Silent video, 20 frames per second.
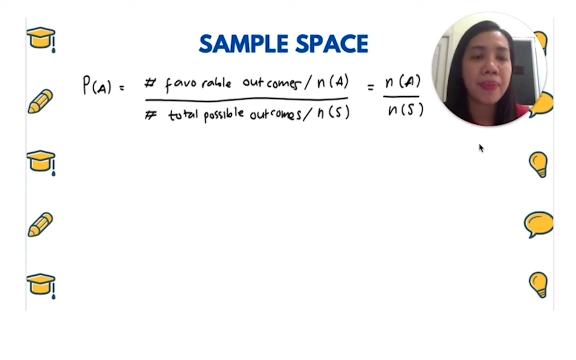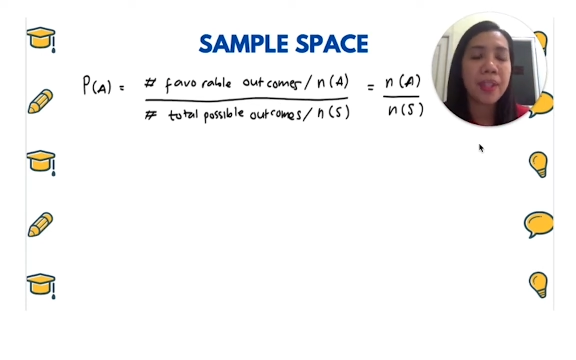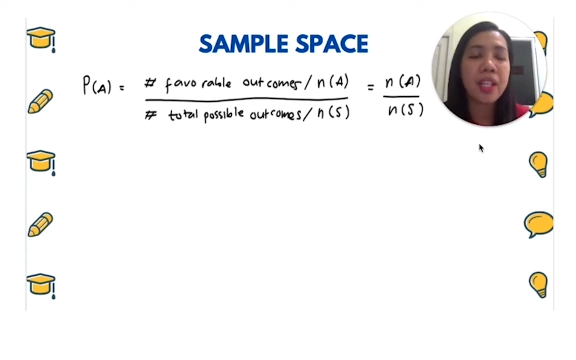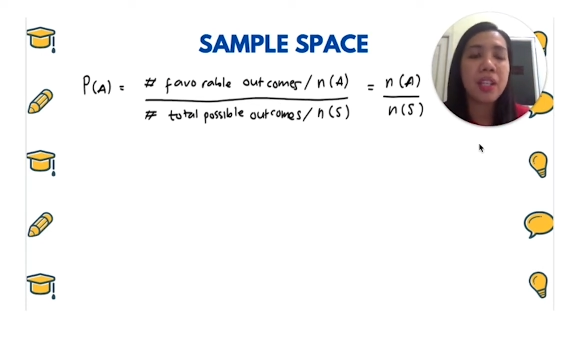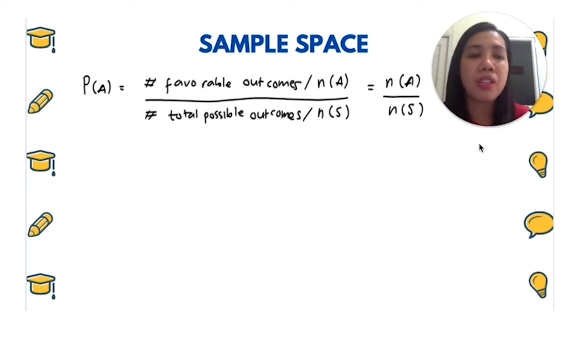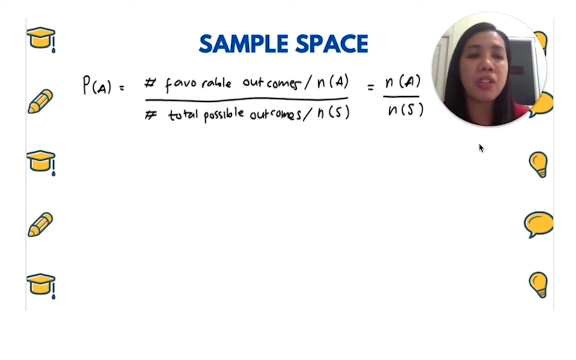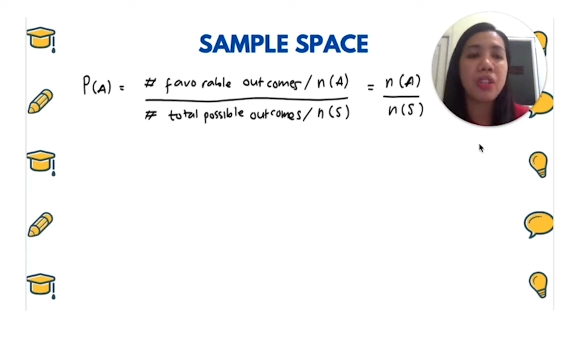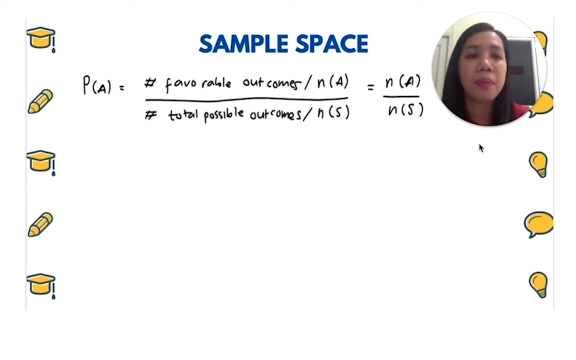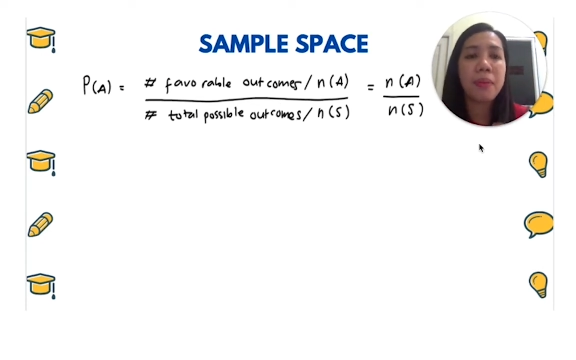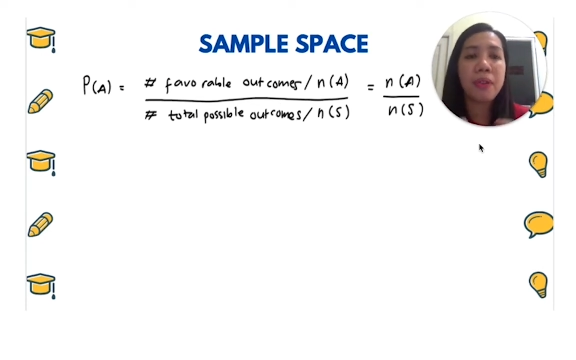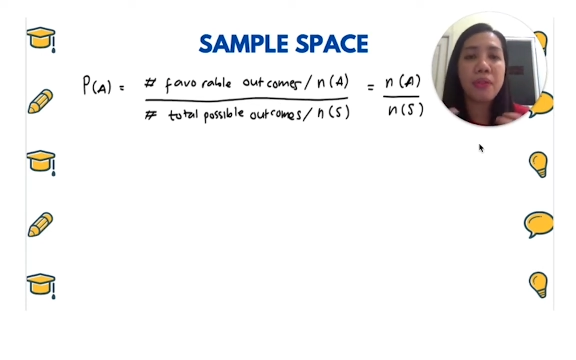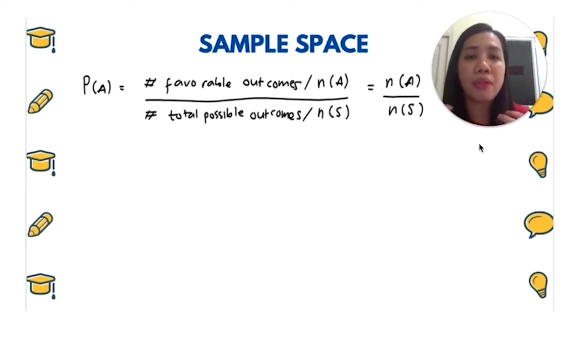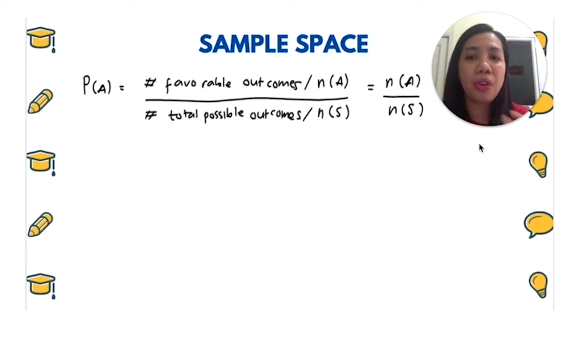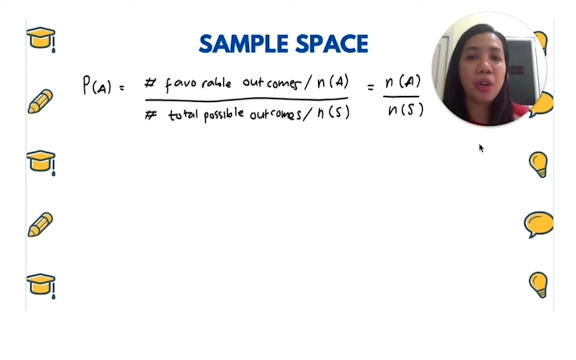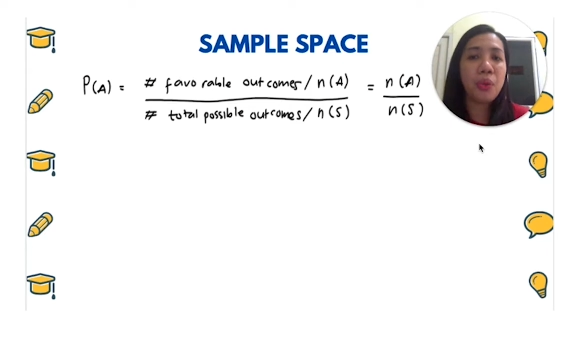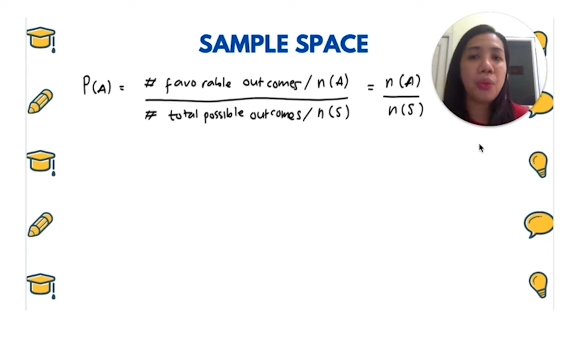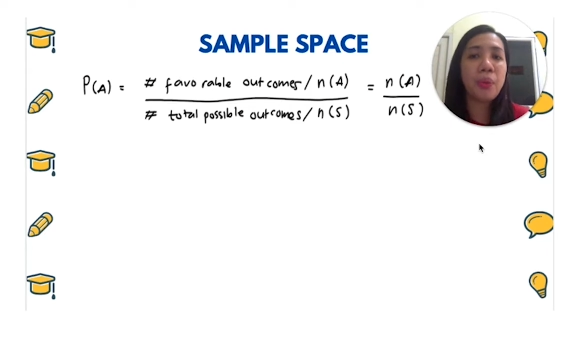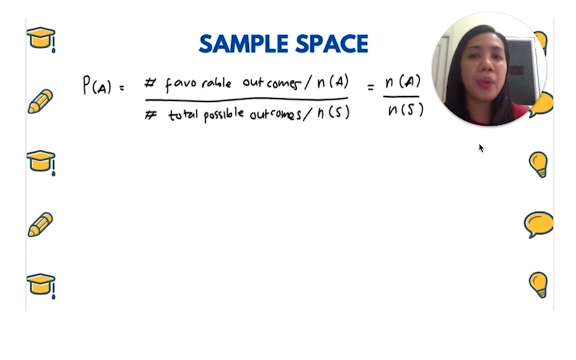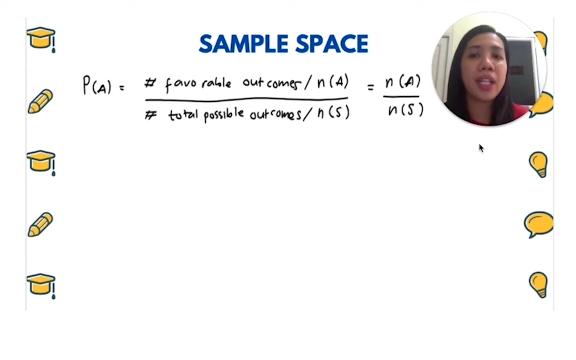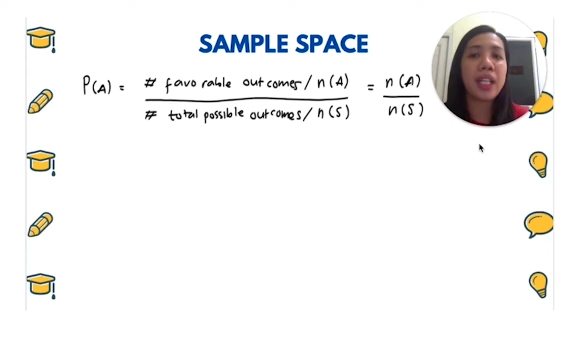So before
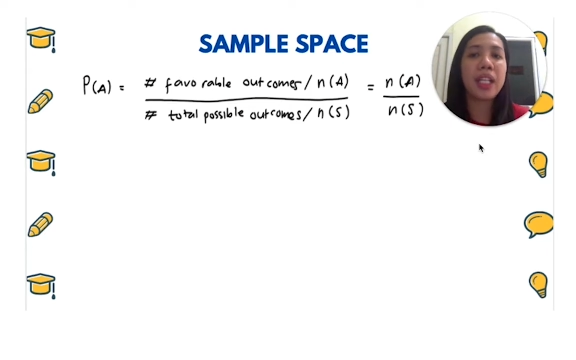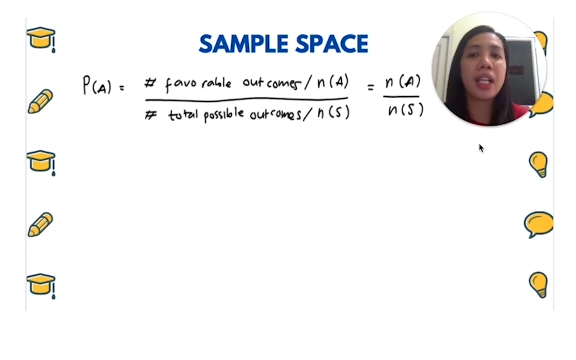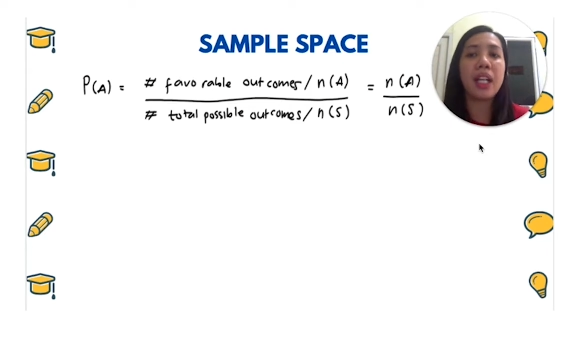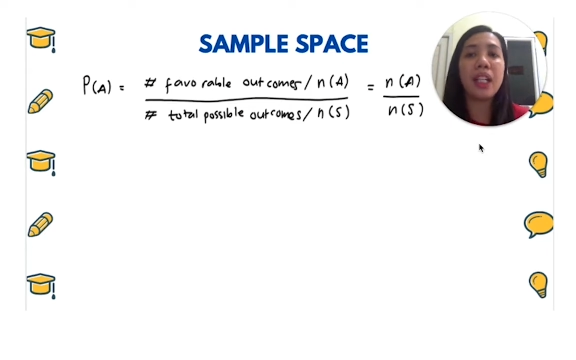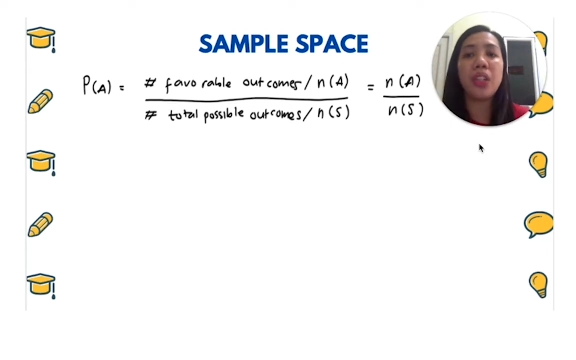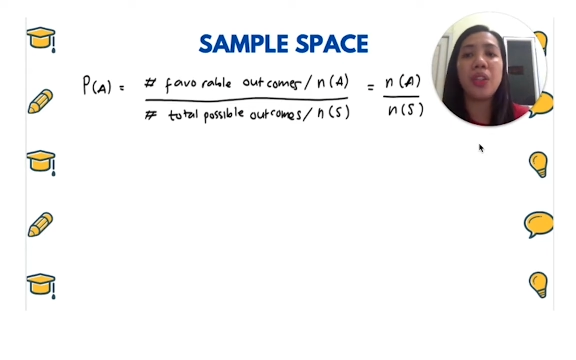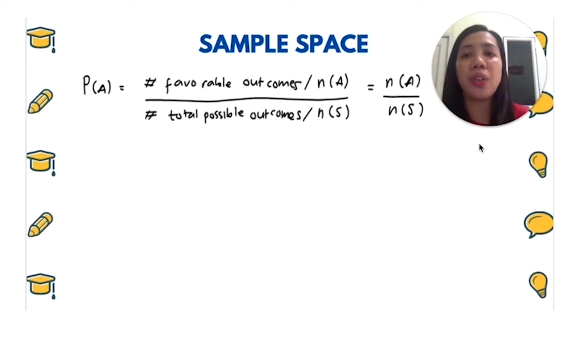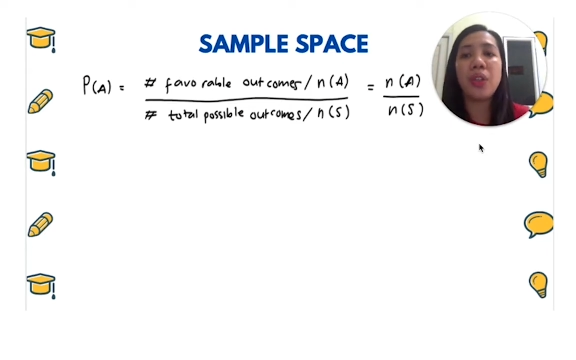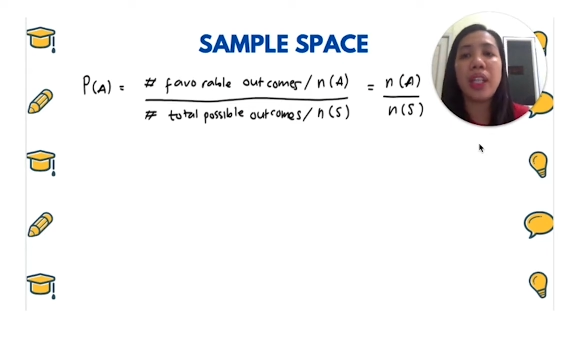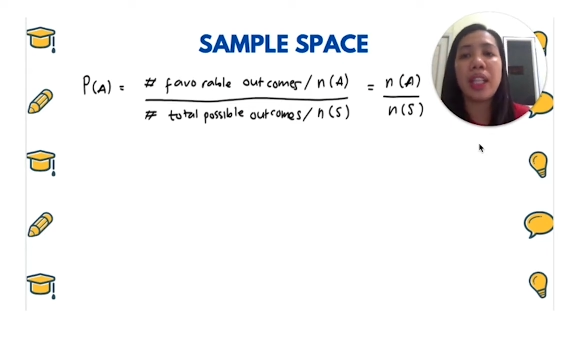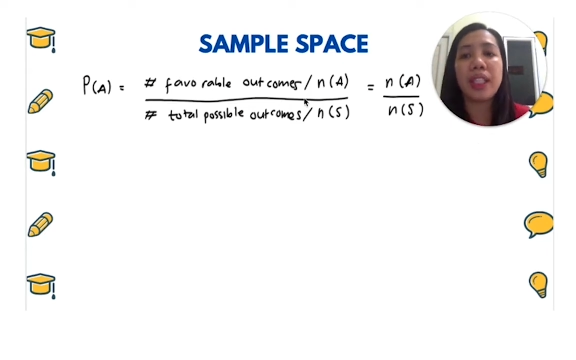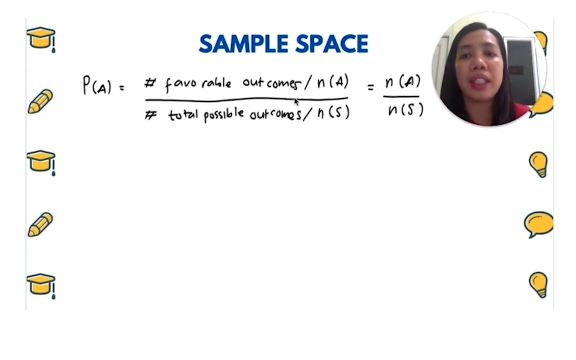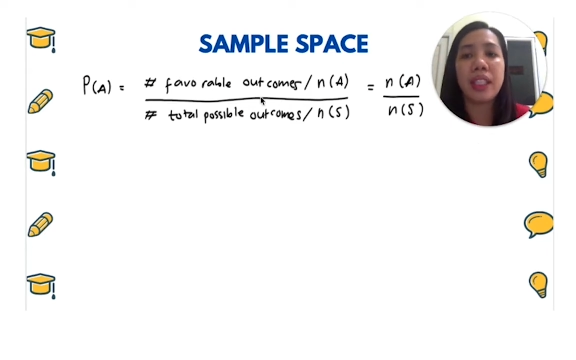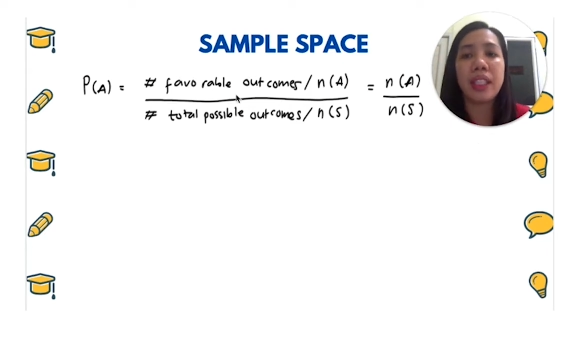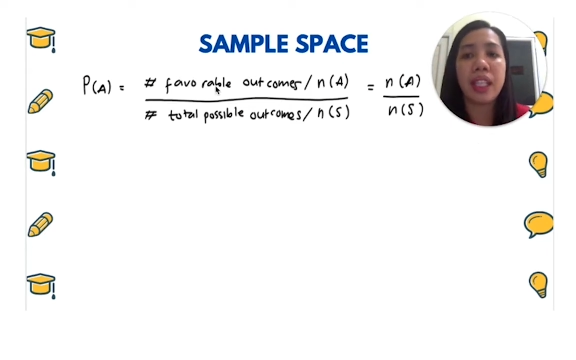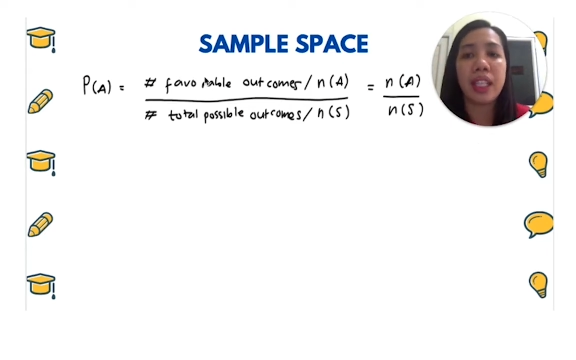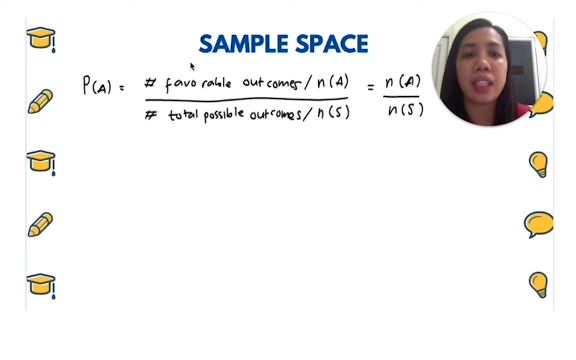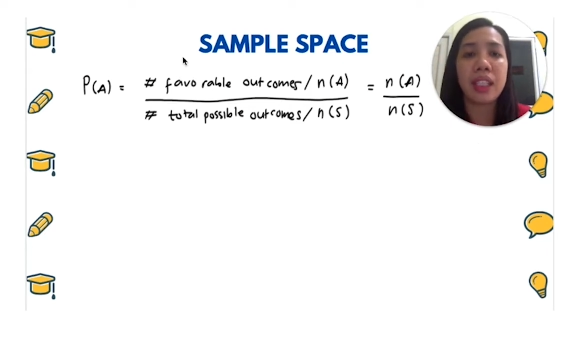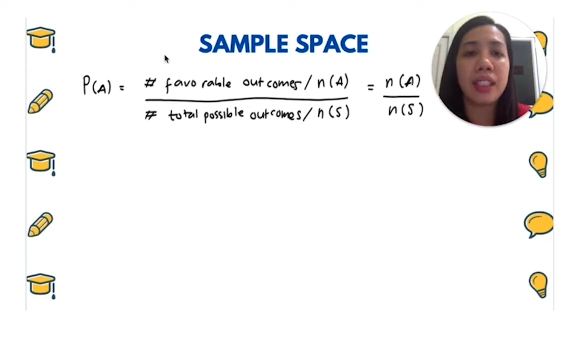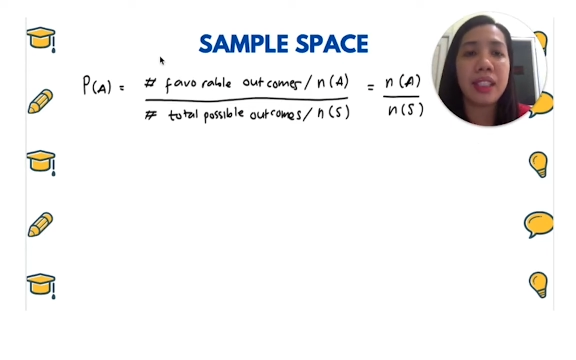we calculate
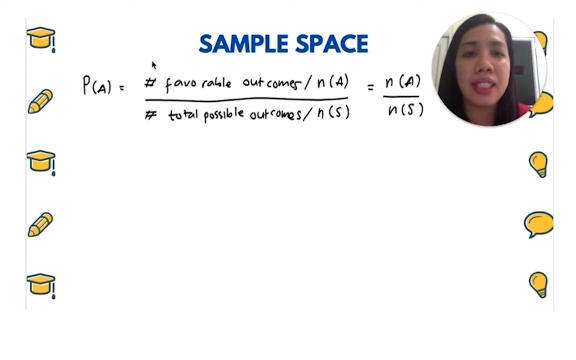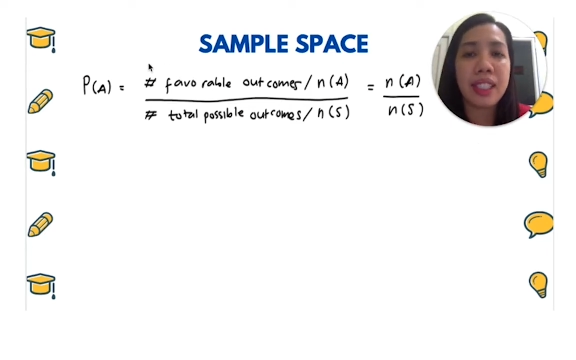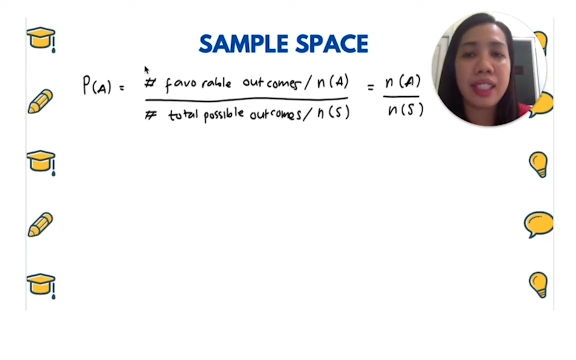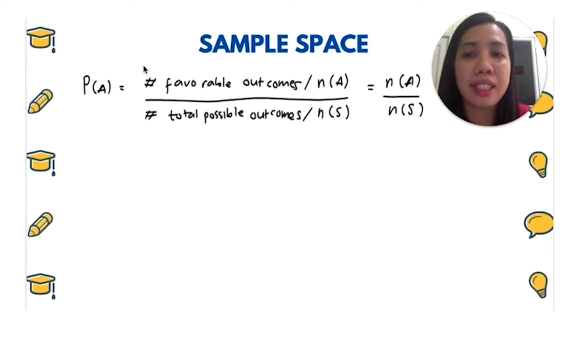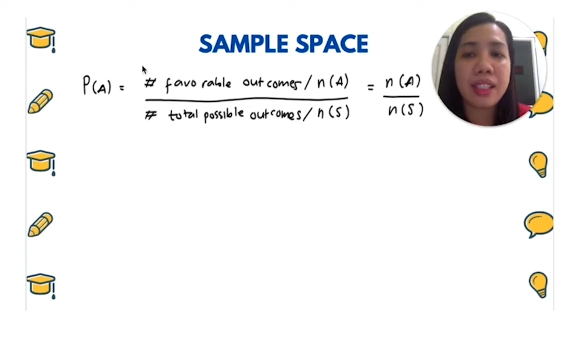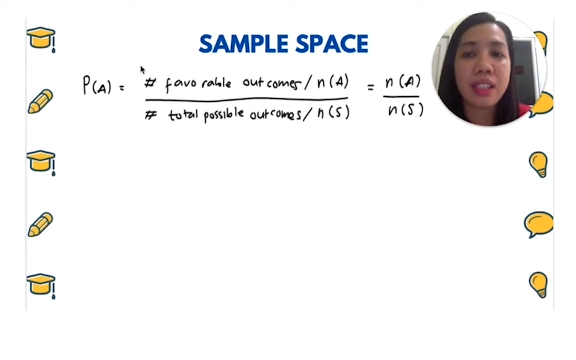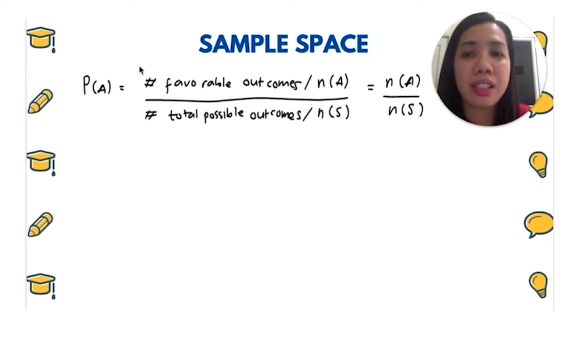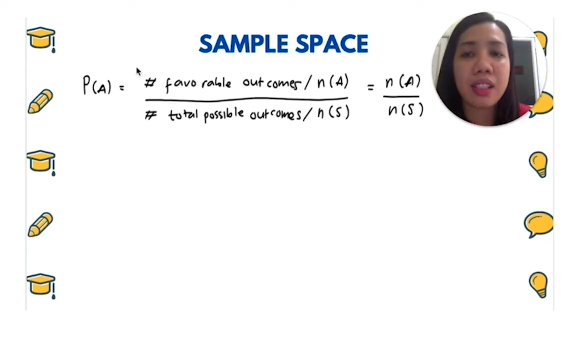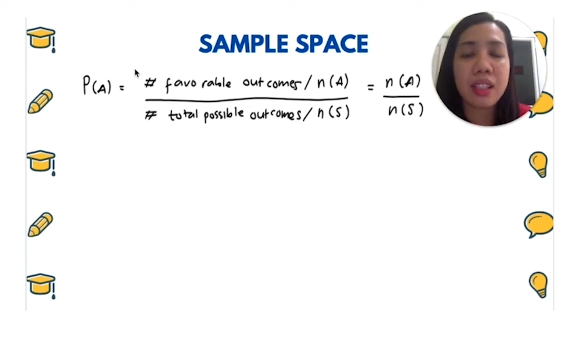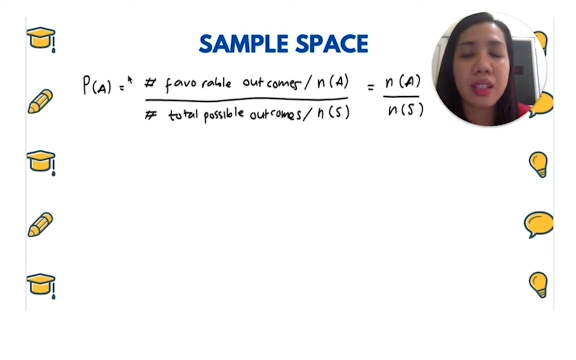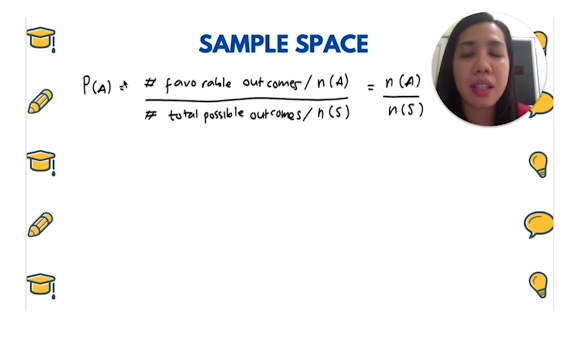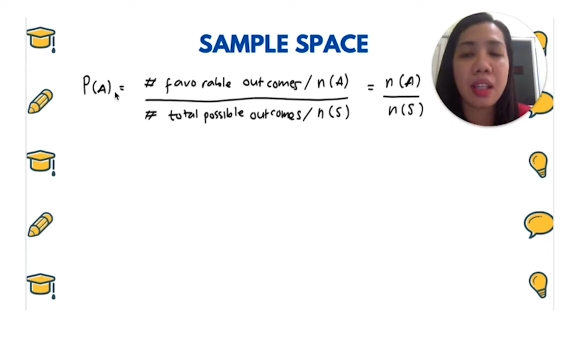this